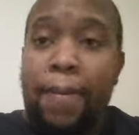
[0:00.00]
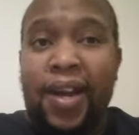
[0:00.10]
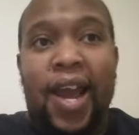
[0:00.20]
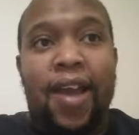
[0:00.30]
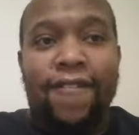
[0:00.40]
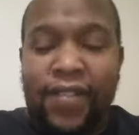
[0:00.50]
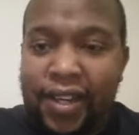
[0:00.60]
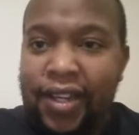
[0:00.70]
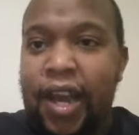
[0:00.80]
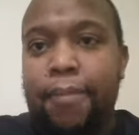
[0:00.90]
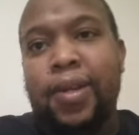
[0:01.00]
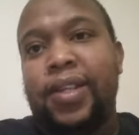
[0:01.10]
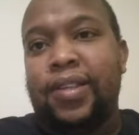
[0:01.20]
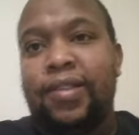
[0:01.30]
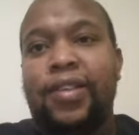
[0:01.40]
But I feel come
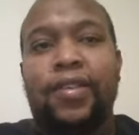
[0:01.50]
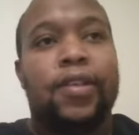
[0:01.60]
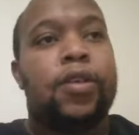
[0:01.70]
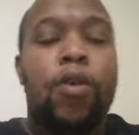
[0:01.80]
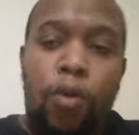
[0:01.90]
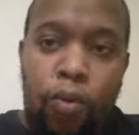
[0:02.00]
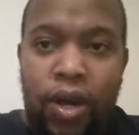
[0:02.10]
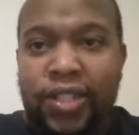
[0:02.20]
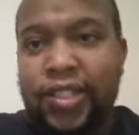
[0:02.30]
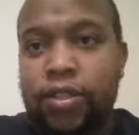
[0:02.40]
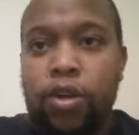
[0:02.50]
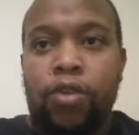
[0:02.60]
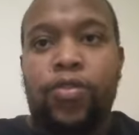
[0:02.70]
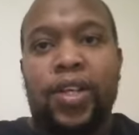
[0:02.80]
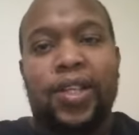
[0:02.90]
into the season, once his
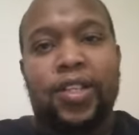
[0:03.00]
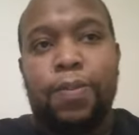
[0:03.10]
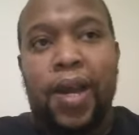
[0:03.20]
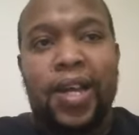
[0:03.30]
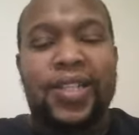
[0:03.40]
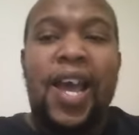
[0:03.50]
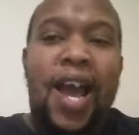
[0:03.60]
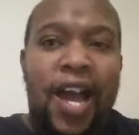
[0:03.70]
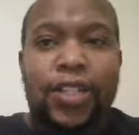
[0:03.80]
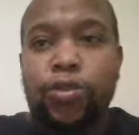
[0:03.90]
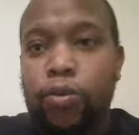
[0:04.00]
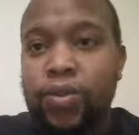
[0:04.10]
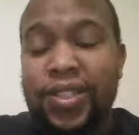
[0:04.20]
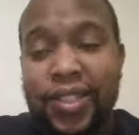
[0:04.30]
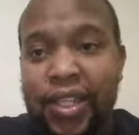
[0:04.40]
contract expires, I
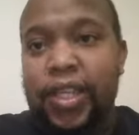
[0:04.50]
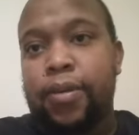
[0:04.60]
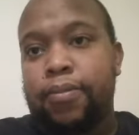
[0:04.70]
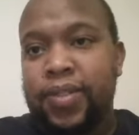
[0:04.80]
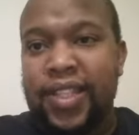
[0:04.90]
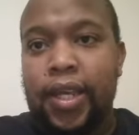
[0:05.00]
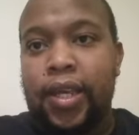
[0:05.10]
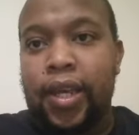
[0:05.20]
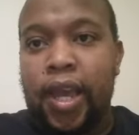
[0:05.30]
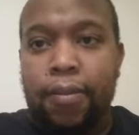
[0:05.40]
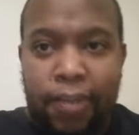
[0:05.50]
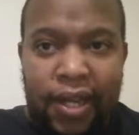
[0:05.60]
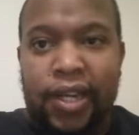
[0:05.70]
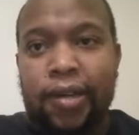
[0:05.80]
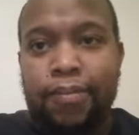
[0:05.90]
don't see him staying at
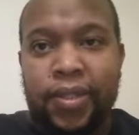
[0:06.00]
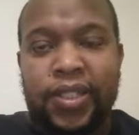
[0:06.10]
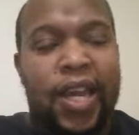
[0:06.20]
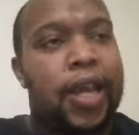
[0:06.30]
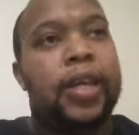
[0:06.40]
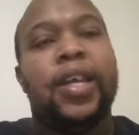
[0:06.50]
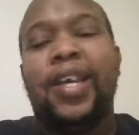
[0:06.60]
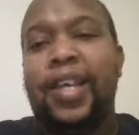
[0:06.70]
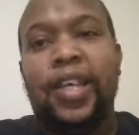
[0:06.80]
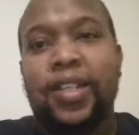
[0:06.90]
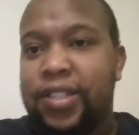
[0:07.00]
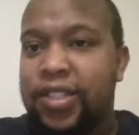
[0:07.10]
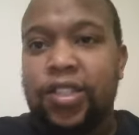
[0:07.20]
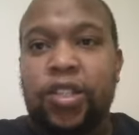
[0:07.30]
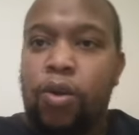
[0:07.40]
Black Leopards, and he is
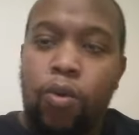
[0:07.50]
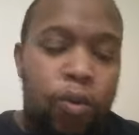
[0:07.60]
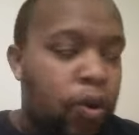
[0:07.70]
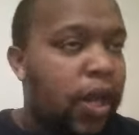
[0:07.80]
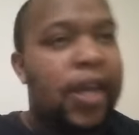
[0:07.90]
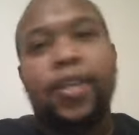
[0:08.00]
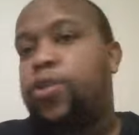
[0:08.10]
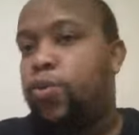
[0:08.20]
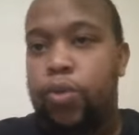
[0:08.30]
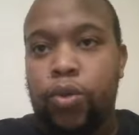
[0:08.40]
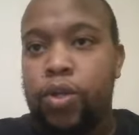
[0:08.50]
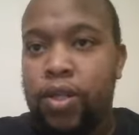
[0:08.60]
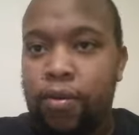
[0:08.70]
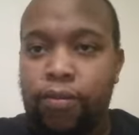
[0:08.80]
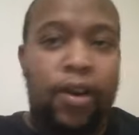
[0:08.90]
just way too
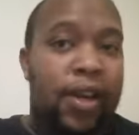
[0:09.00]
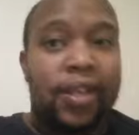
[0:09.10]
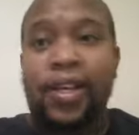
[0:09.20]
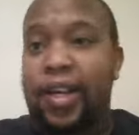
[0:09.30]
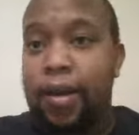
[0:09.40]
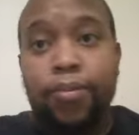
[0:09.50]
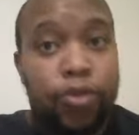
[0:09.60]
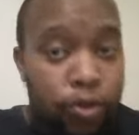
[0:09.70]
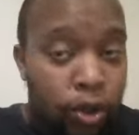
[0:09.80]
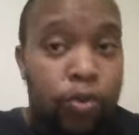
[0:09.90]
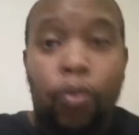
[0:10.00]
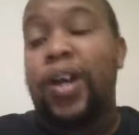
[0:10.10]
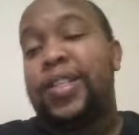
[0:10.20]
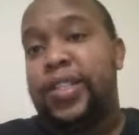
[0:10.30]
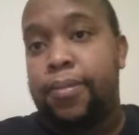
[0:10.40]
good for another club to not
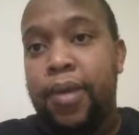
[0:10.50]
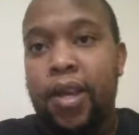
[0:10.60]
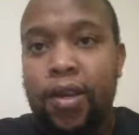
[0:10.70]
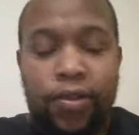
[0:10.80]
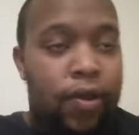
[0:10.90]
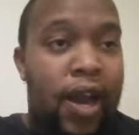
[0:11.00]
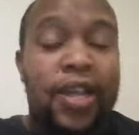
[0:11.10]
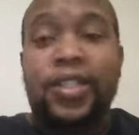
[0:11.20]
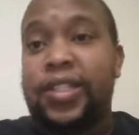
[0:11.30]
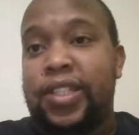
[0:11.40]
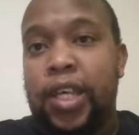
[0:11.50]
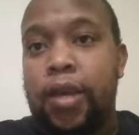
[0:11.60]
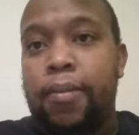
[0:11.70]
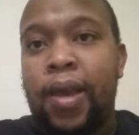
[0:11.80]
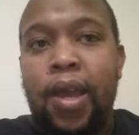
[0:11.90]
want him. So I just see
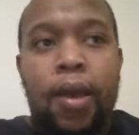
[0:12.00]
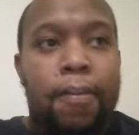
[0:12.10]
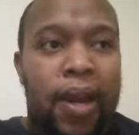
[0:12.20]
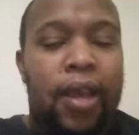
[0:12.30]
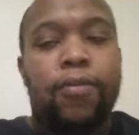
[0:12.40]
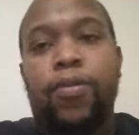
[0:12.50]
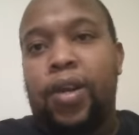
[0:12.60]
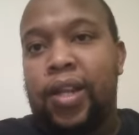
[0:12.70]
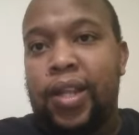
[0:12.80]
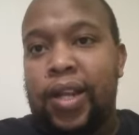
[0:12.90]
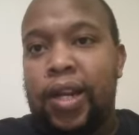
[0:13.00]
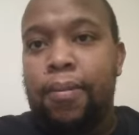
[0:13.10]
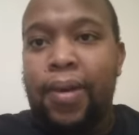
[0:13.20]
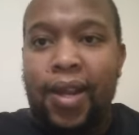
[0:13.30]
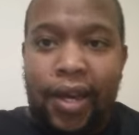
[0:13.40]
him playing for another
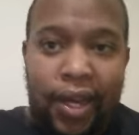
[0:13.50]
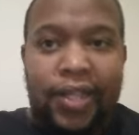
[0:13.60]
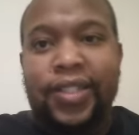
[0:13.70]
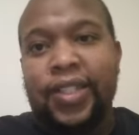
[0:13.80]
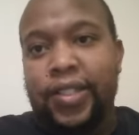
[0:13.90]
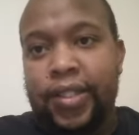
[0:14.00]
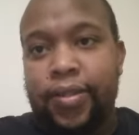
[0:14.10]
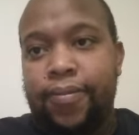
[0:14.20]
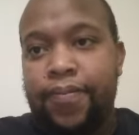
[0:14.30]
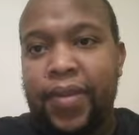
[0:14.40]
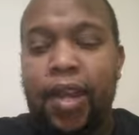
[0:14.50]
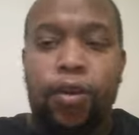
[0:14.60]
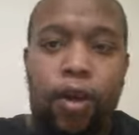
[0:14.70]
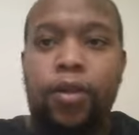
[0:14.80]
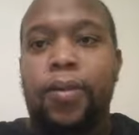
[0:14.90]
club next season
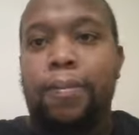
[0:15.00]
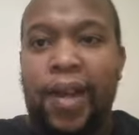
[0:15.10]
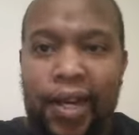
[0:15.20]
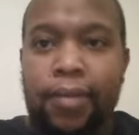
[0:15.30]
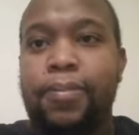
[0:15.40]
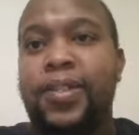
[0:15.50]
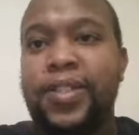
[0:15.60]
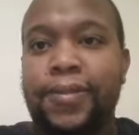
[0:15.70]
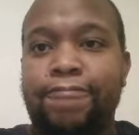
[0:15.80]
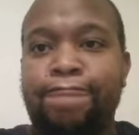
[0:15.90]
and not like Limpets.